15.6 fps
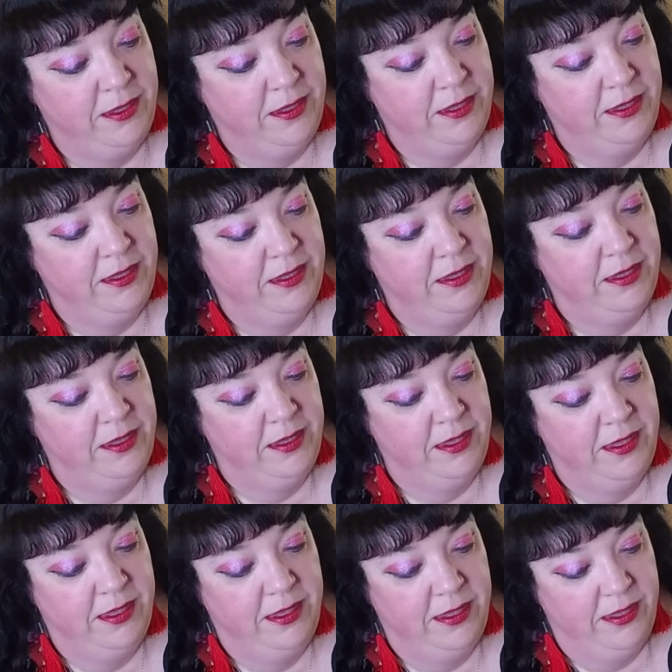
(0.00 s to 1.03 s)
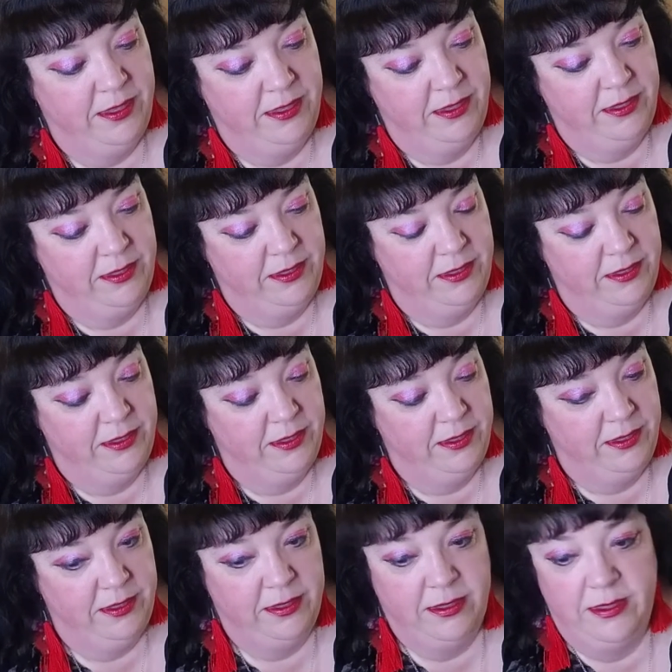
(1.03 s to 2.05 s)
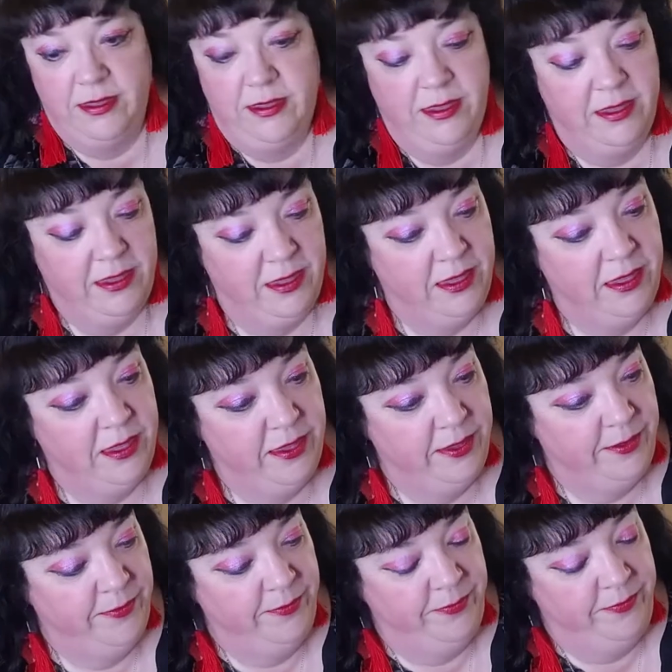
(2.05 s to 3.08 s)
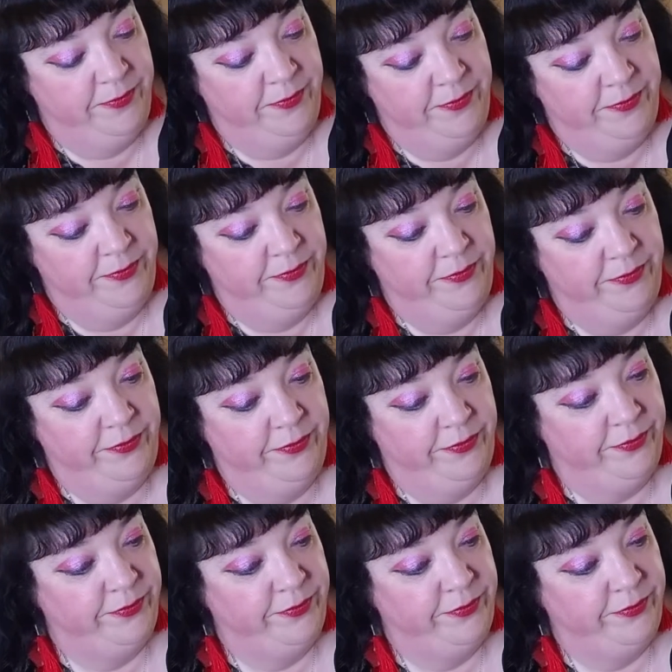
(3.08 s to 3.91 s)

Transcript: (no one is talking)